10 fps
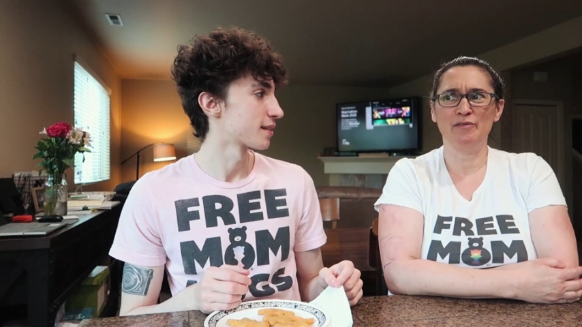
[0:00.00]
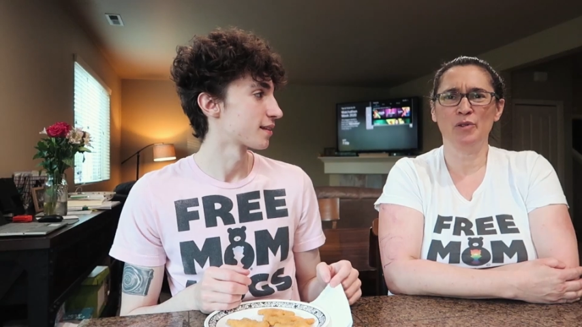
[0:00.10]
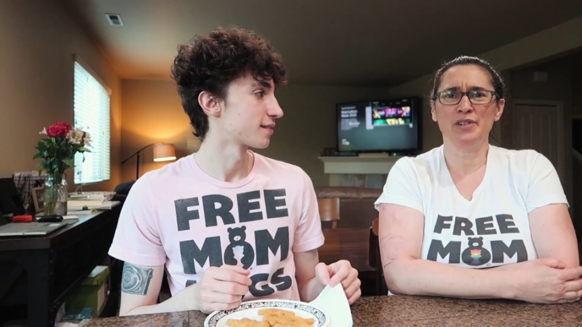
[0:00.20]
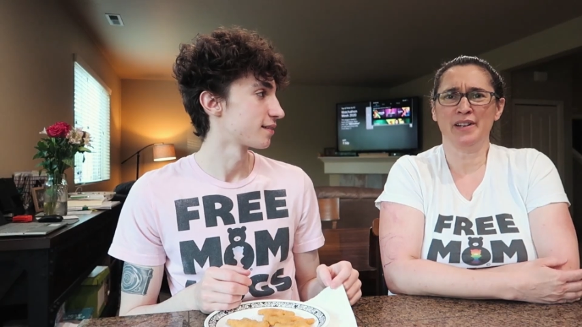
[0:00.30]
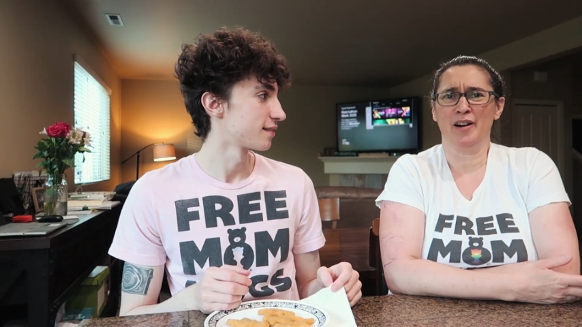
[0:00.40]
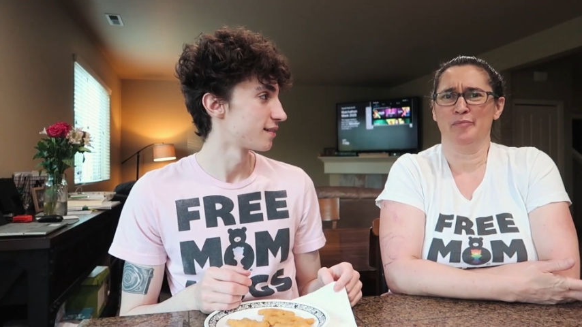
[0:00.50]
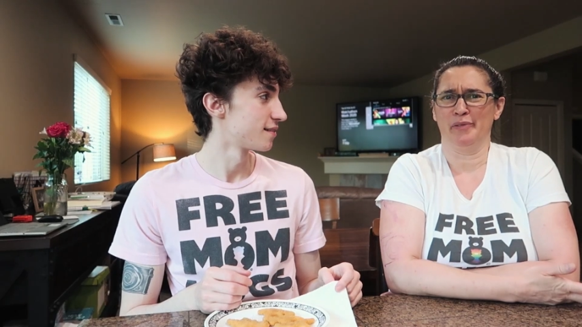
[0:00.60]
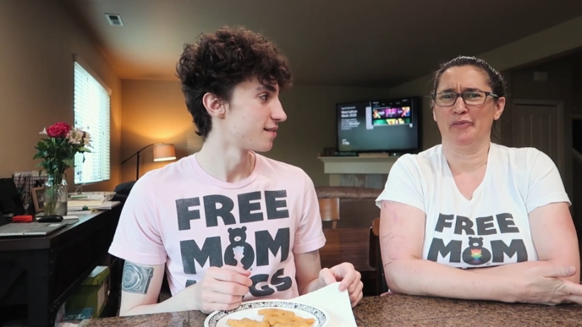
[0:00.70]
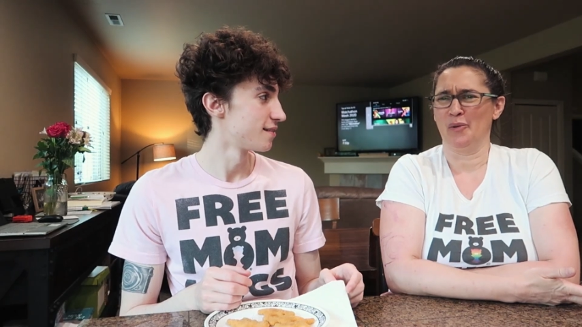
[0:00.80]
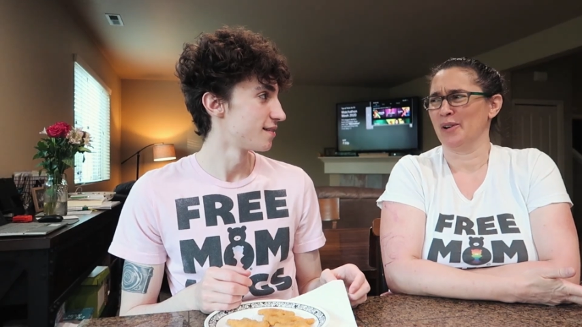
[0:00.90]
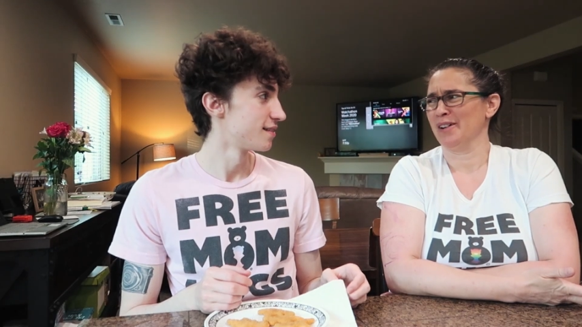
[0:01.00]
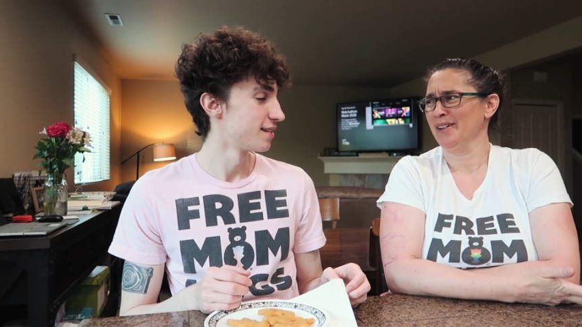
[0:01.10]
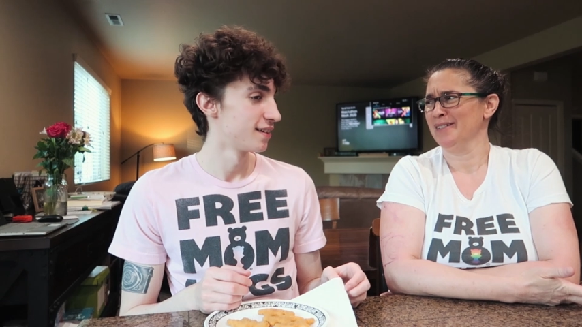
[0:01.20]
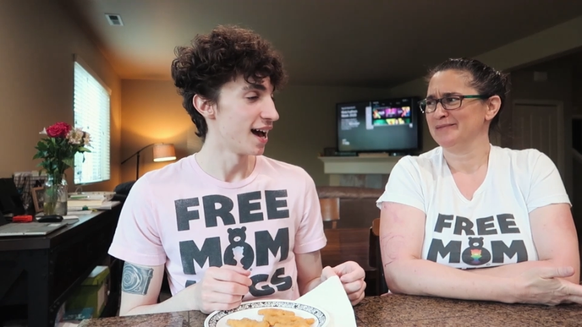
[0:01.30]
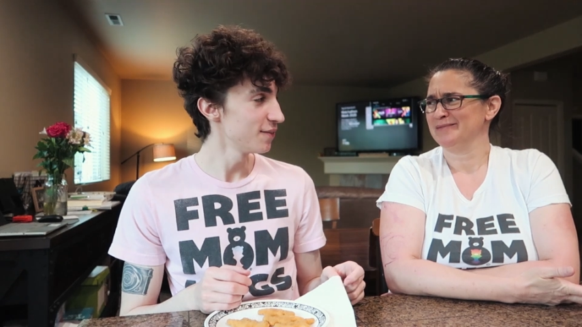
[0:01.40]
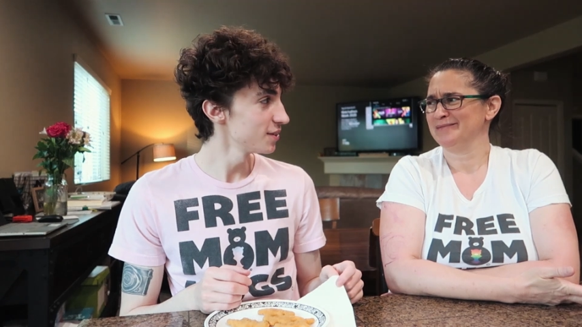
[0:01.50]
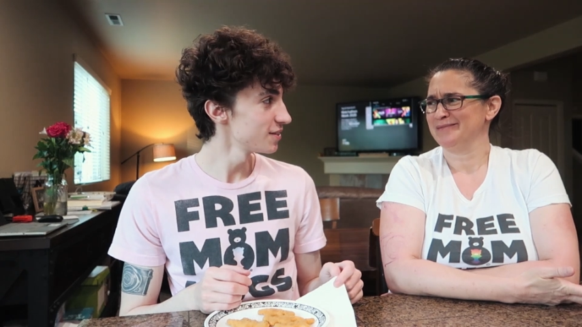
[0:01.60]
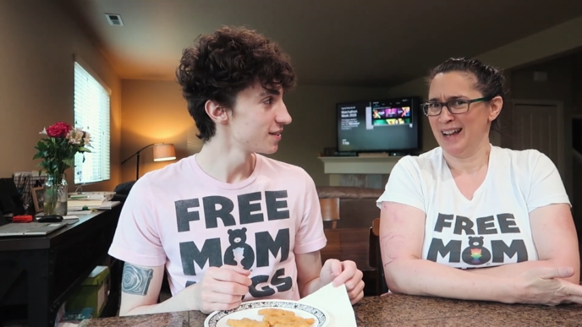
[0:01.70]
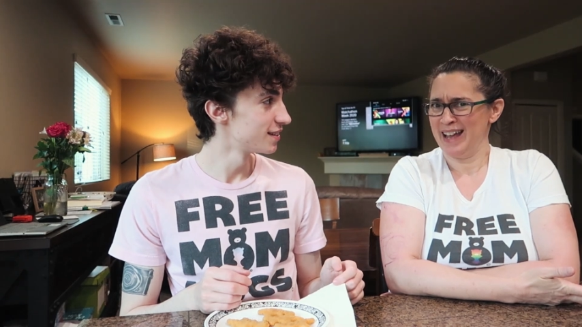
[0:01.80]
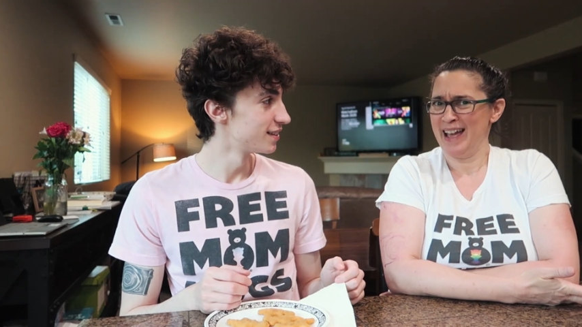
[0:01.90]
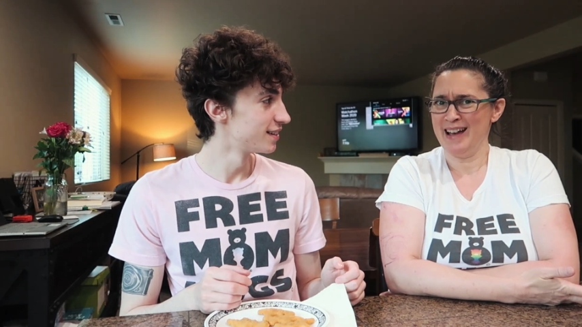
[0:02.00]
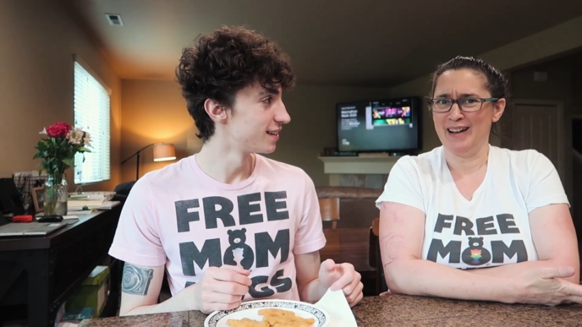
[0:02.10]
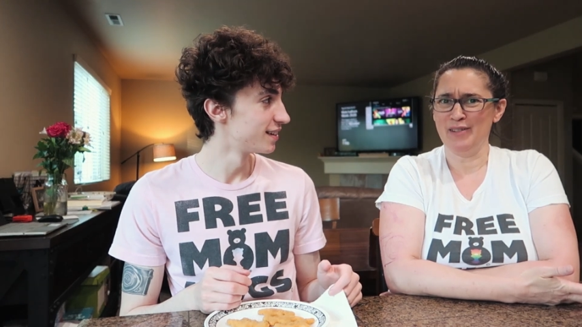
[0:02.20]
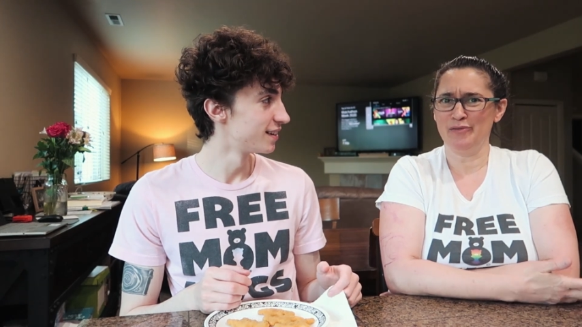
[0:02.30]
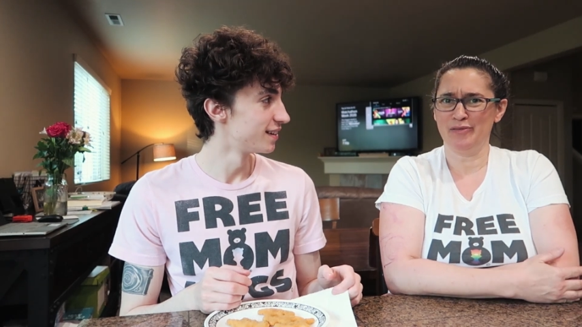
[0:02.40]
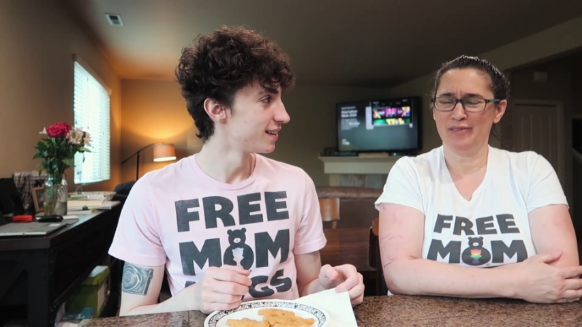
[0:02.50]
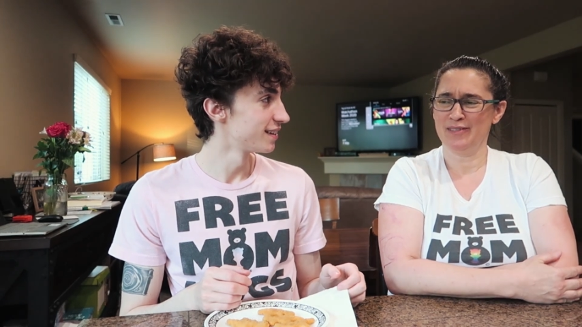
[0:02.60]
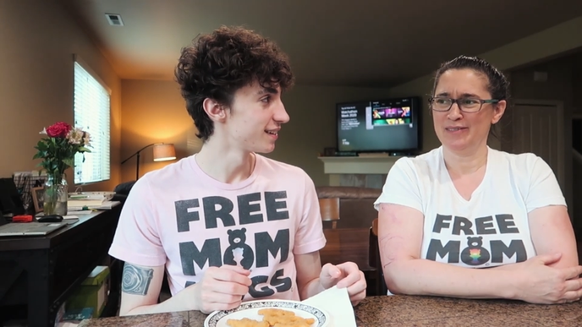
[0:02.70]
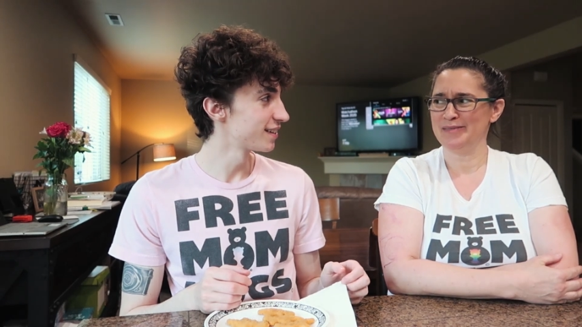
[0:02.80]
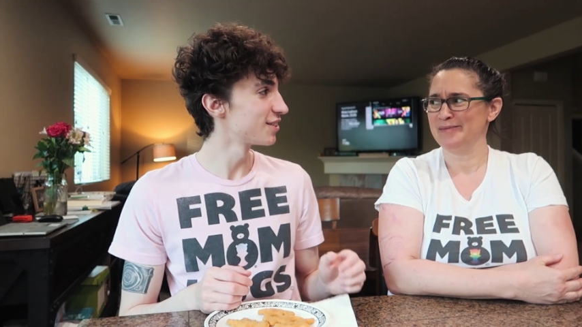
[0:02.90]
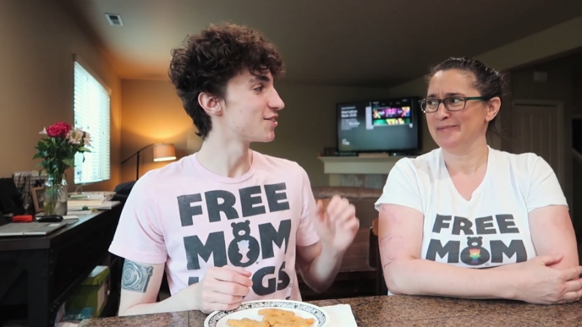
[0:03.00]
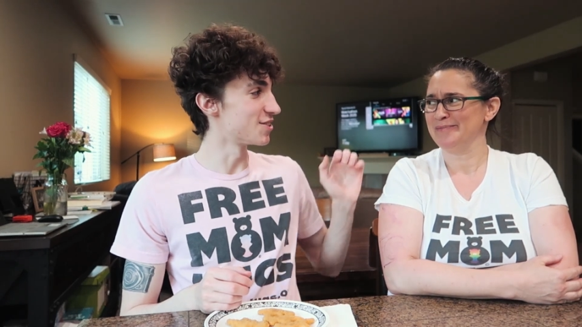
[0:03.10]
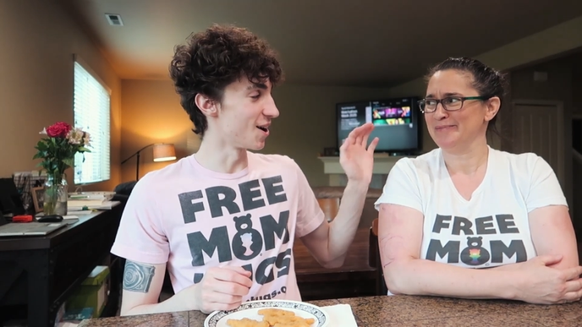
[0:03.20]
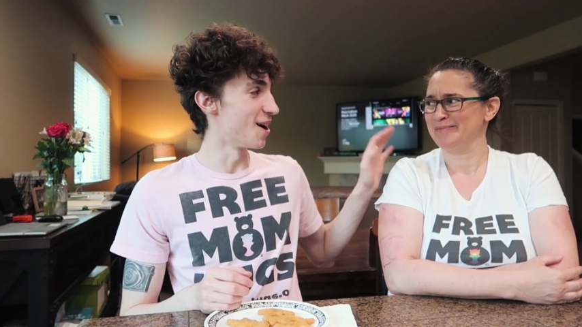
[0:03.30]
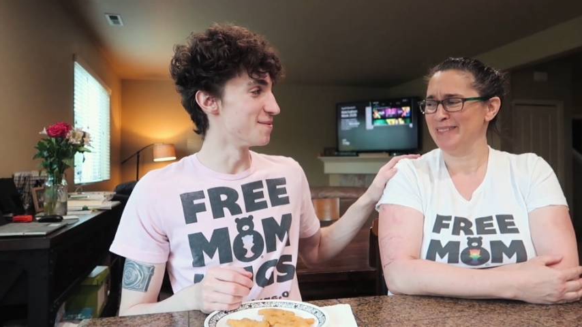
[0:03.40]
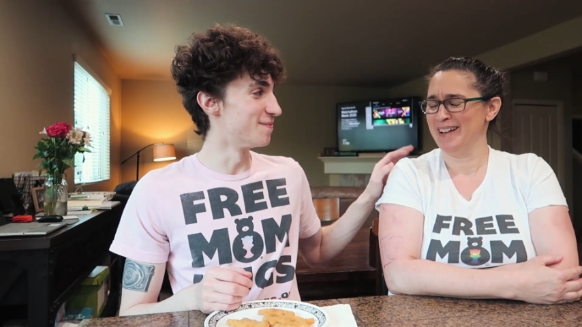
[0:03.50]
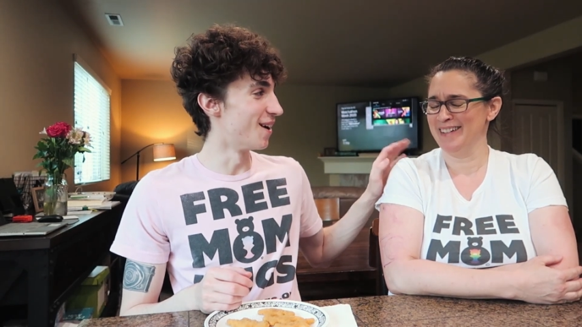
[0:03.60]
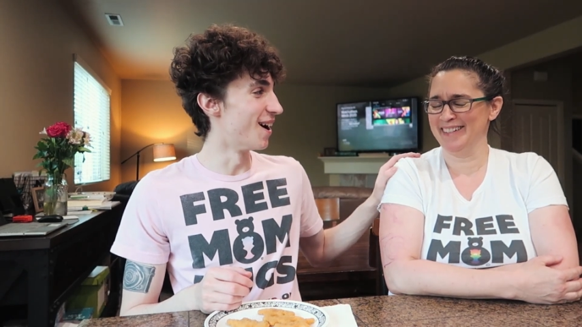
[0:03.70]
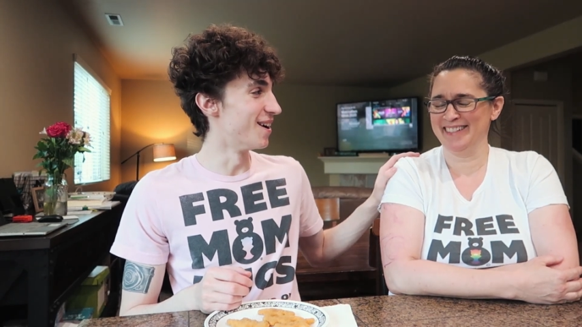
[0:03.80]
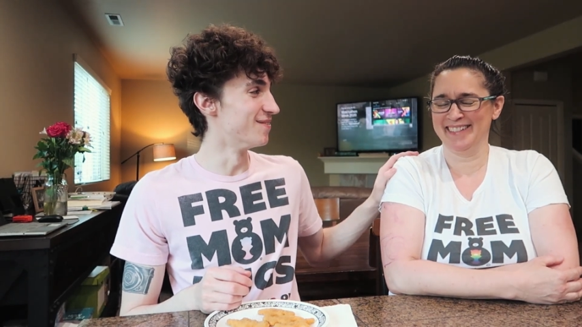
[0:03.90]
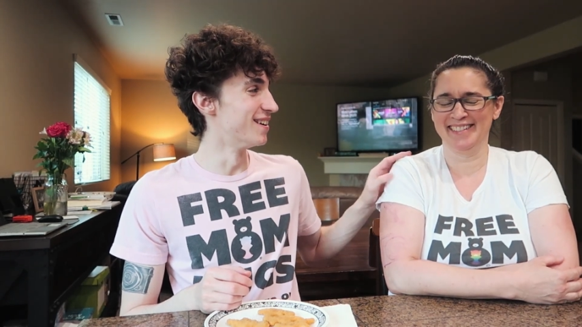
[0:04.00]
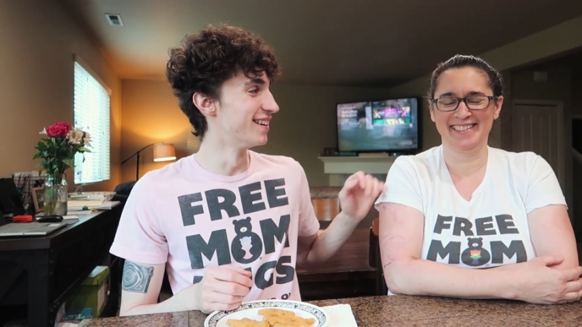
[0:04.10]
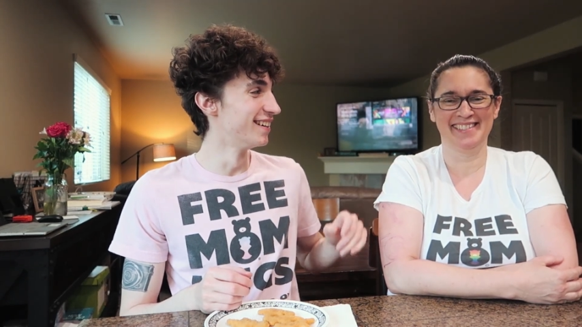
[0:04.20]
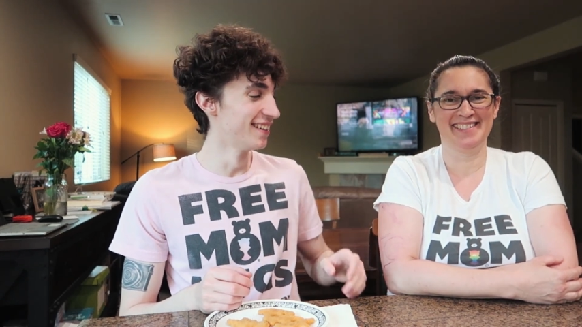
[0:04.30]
Speaker 1: I've worked out before. Have you? I have.
Speaker 2: Good job, Mom.